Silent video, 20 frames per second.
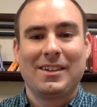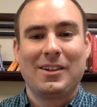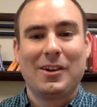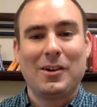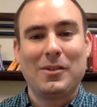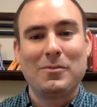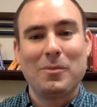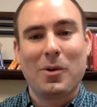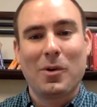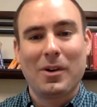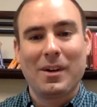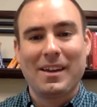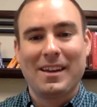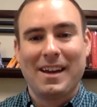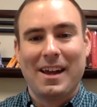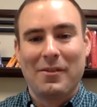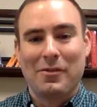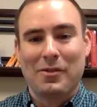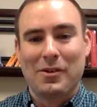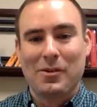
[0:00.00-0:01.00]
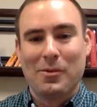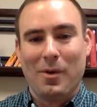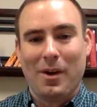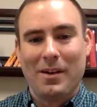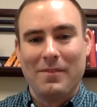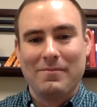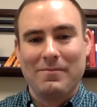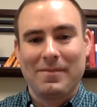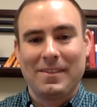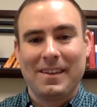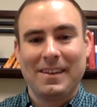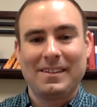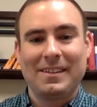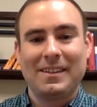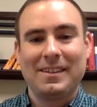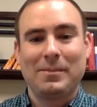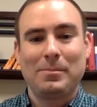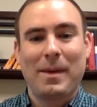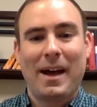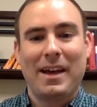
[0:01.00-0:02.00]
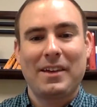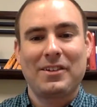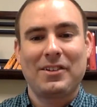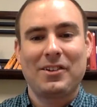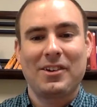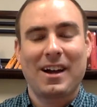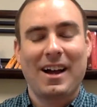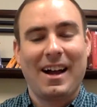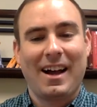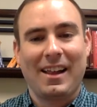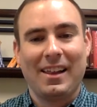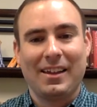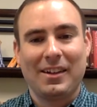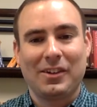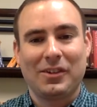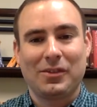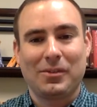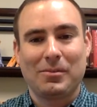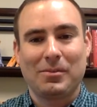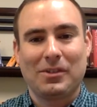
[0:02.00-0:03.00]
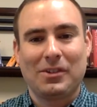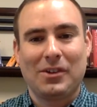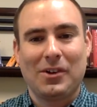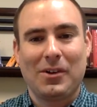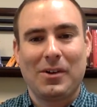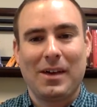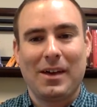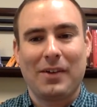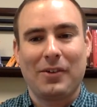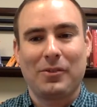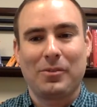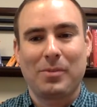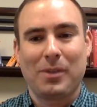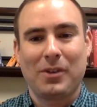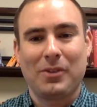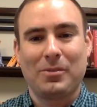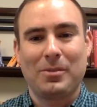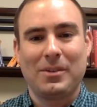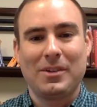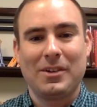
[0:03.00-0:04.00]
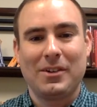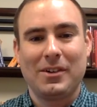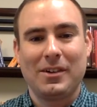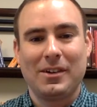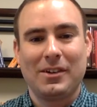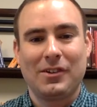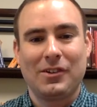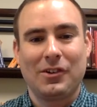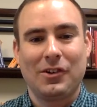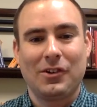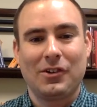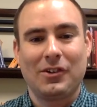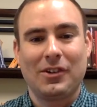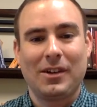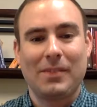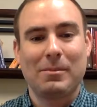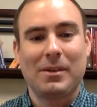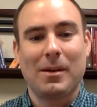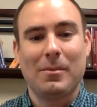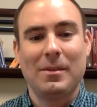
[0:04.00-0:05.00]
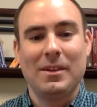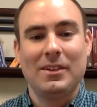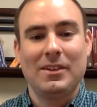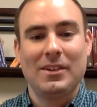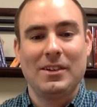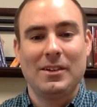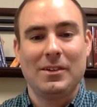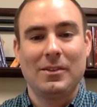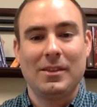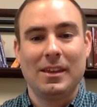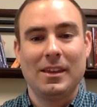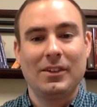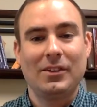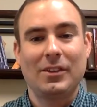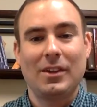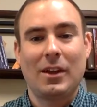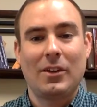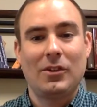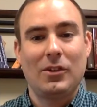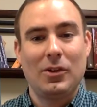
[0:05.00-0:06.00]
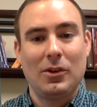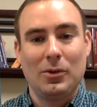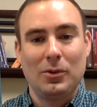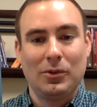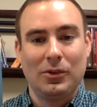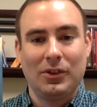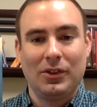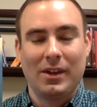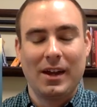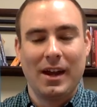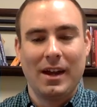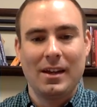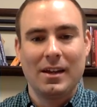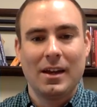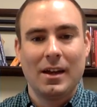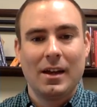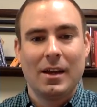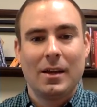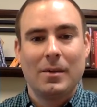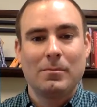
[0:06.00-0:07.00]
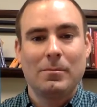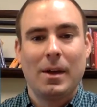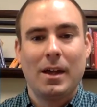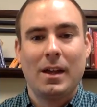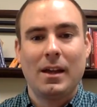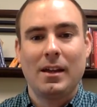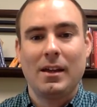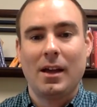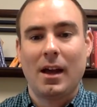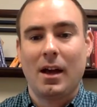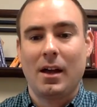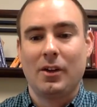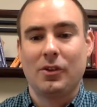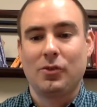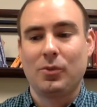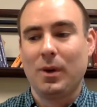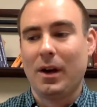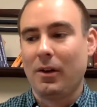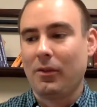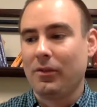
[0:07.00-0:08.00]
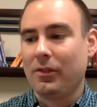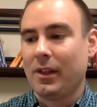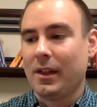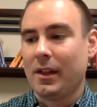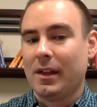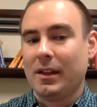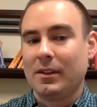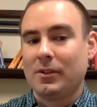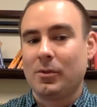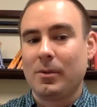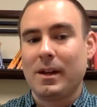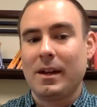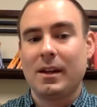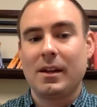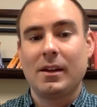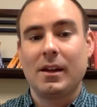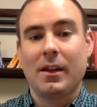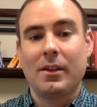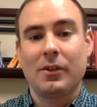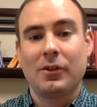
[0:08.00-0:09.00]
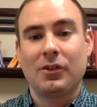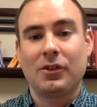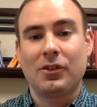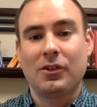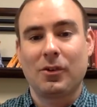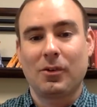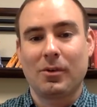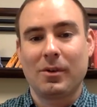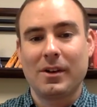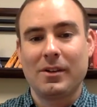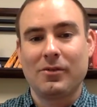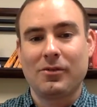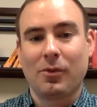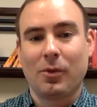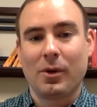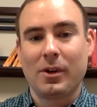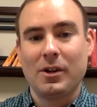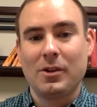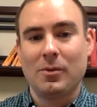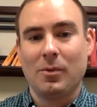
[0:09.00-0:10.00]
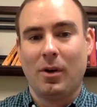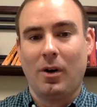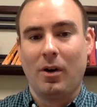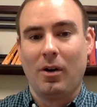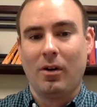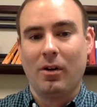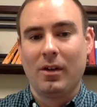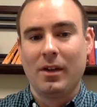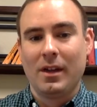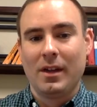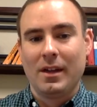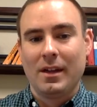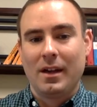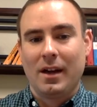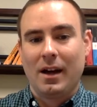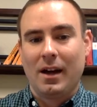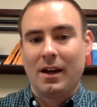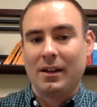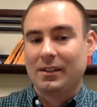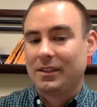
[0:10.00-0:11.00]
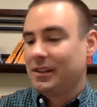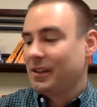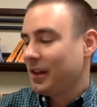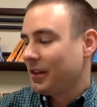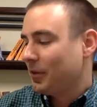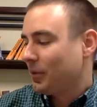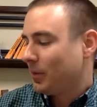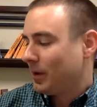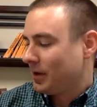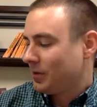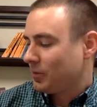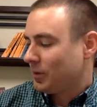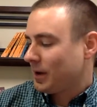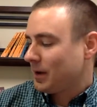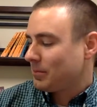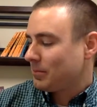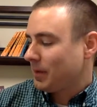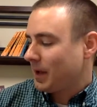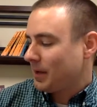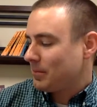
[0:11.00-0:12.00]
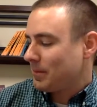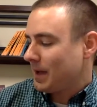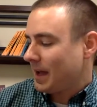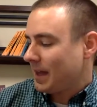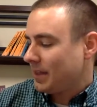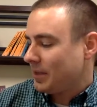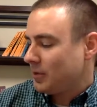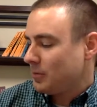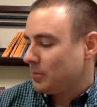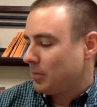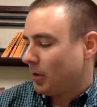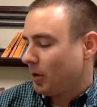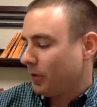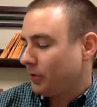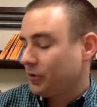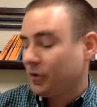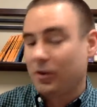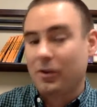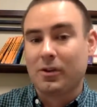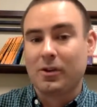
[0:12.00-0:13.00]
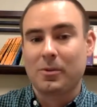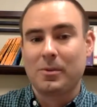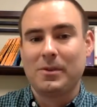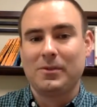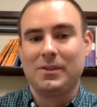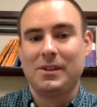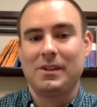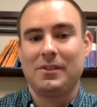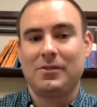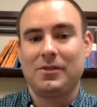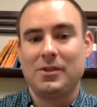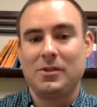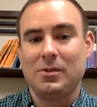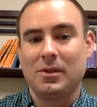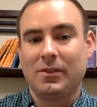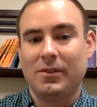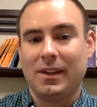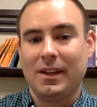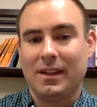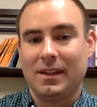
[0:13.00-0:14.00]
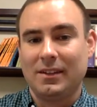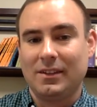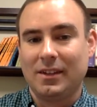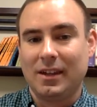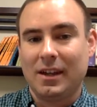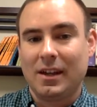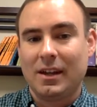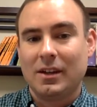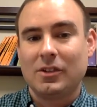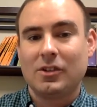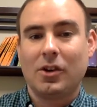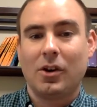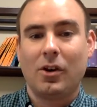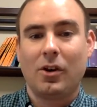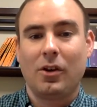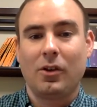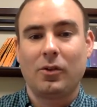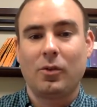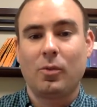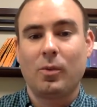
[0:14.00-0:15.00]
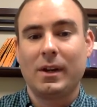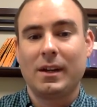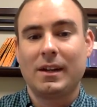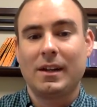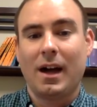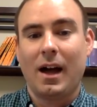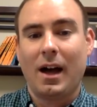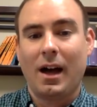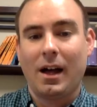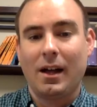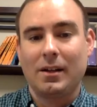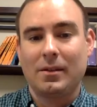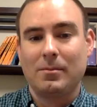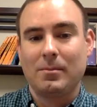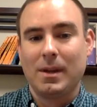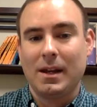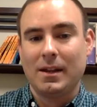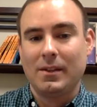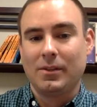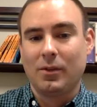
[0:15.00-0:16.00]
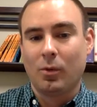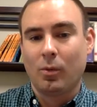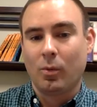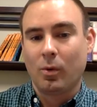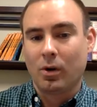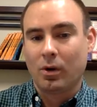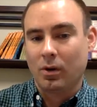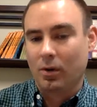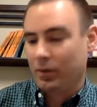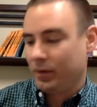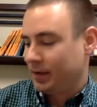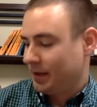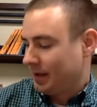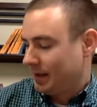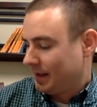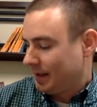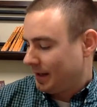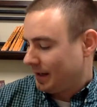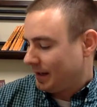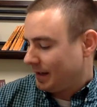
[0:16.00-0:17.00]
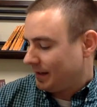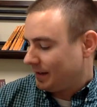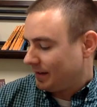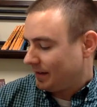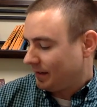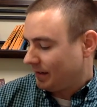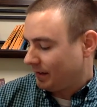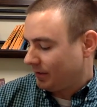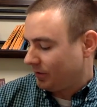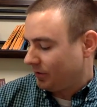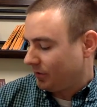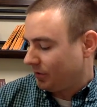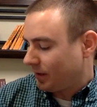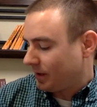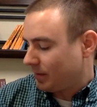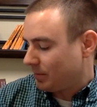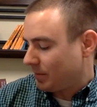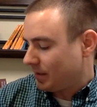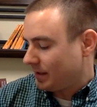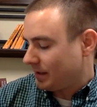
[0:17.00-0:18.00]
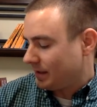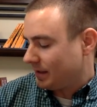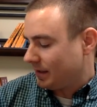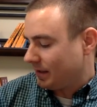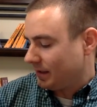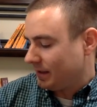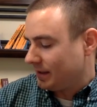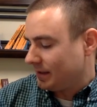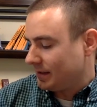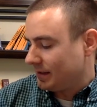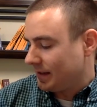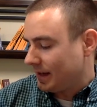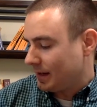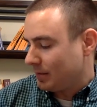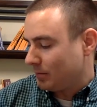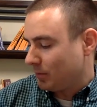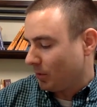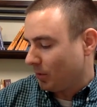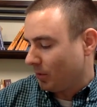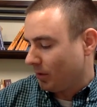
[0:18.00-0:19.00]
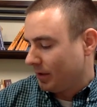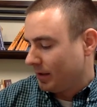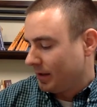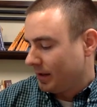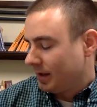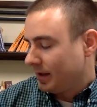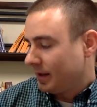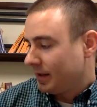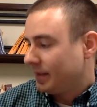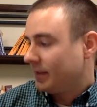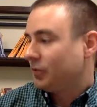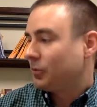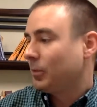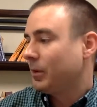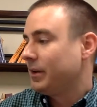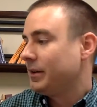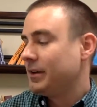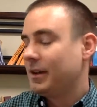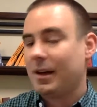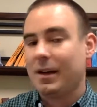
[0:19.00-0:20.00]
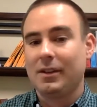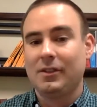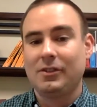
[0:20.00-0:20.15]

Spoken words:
Good morning, everyone. This is Pastor Alex from Stonehouse Presbyterian Church, and I'm coming to you this Tuesday, May 12th, to read another story for you all. It's another one written by Matthew Paul Turner. We've done a few of his, called When God Made the World, and it's illustrated by Gillian Gamble. This one